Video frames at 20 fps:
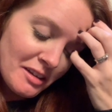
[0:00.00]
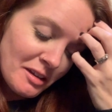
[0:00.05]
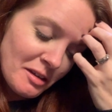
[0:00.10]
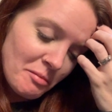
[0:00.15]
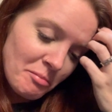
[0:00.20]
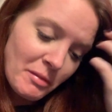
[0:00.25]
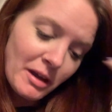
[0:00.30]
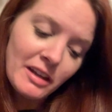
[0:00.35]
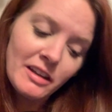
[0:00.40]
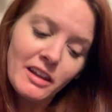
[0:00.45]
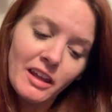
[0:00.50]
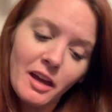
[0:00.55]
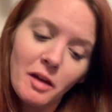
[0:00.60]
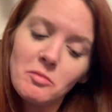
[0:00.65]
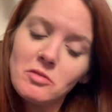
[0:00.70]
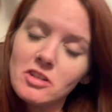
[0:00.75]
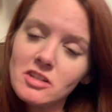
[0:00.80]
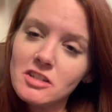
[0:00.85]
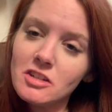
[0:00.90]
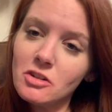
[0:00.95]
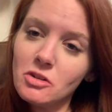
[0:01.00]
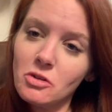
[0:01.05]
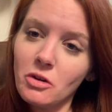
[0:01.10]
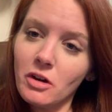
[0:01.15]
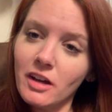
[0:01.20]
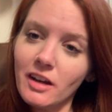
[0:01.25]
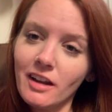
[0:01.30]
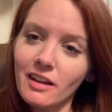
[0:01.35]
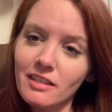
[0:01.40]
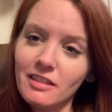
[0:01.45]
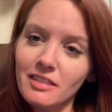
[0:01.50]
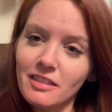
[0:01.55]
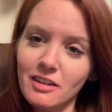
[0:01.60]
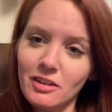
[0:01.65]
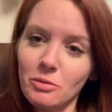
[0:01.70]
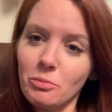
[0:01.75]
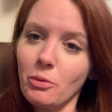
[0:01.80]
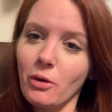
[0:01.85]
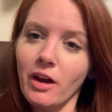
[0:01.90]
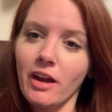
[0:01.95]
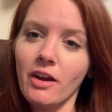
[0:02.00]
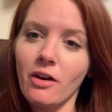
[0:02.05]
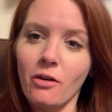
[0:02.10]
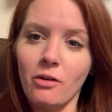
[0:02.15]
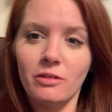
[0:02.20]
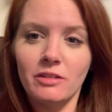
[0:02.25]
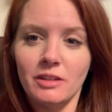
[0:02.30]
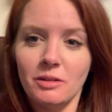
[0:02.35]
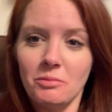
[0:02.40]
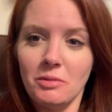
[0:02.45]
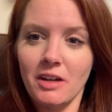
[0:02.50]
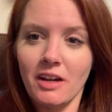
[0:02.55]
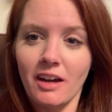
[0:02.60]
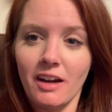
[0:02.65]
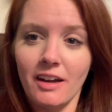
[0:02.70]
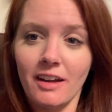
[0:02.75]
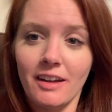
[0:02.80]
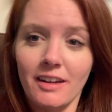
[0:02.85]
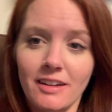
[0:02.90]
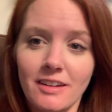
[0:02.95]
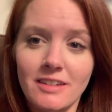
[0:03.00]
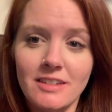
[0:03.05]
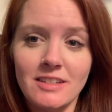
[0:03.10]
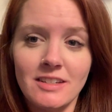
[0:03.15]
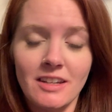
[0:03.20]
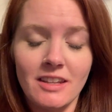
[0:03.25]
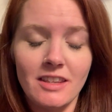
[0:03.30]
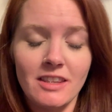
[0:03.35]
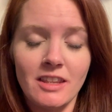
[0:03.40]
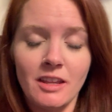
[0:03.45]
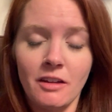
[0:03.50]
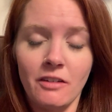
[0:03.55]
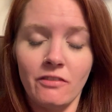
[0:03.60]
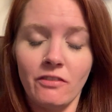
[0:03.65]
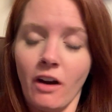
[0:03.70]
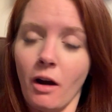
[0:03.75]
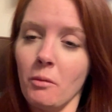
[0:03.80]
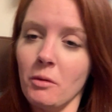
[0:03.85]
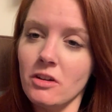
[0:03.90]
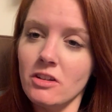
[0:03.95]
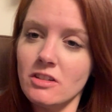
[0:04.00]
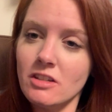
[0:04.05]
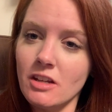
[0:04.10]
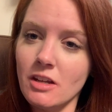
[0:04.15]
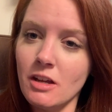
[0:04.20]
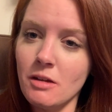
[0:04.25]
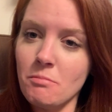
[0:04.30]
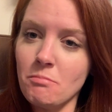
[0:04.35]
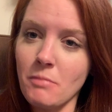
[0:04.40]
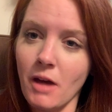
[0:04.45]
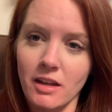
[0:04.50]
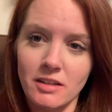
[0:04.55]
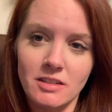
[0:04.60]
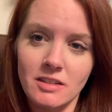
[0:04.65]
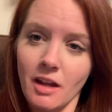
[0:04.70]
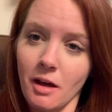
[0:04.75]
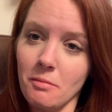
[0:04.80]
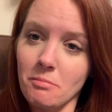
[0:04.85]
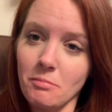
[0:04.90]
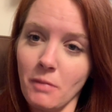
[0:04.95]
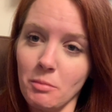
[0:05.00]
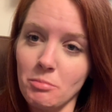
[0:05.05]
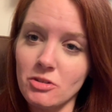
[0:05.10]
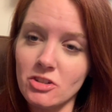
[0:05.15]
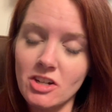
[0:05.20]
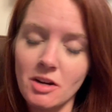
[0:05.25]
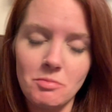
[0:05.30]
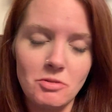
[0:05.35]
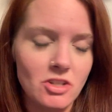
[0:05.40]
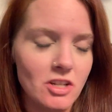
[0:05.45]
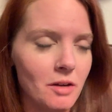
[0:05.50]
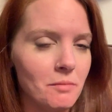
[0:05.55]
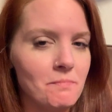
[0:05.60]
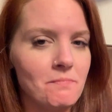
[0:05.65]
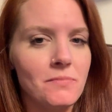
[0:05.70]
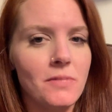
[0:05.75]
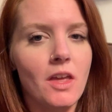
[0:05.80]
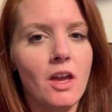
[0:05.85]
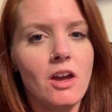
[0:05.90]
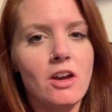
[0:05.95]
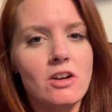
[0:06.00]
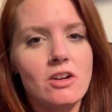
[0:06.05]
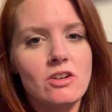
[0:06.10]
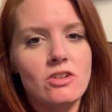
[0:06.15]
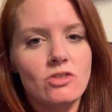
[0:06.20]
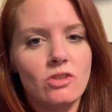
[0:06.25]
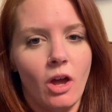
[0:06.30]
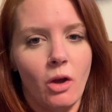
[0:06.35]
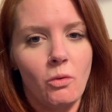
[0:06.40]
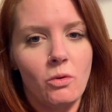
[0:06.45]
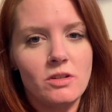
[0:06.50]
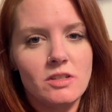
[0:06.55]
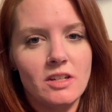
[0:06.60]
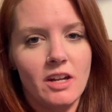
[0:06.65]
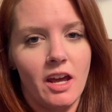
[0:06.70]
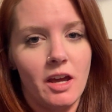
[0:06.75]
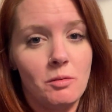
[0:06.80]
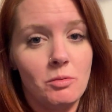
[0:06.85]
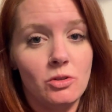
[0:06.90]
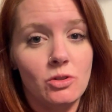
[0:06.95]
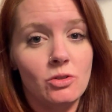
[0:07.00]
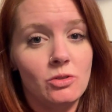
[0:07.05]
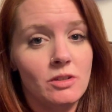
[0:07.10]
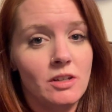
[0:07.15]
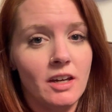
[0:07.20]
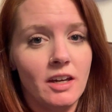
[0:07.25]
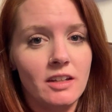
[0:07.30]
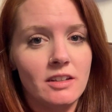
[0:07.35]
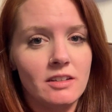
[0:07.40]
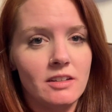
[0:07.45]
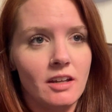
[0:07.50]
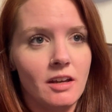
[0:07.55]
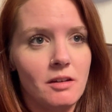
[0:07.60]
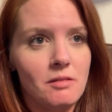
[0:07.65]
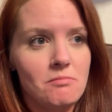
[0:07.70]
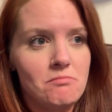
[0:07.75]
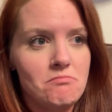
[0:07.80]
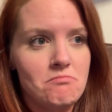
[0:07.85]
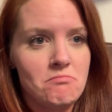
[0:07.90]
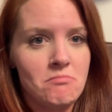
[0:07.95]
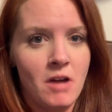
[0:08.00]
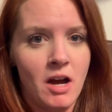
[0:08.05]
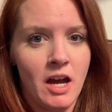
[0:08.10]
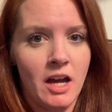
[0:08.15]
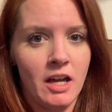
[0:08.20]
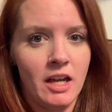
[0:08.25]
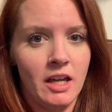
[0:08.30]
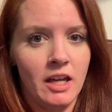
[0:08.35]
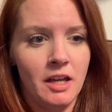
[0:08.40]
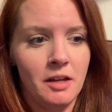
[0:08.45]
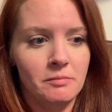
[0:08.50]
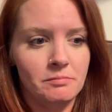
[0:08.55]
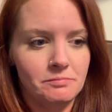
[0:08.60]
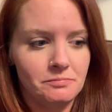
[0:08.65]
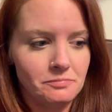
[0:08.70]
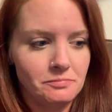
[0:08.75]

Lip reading: Mainly I'm just annoyed at this point only because the pharmacy messed up my prescription. So I wasn't able to get my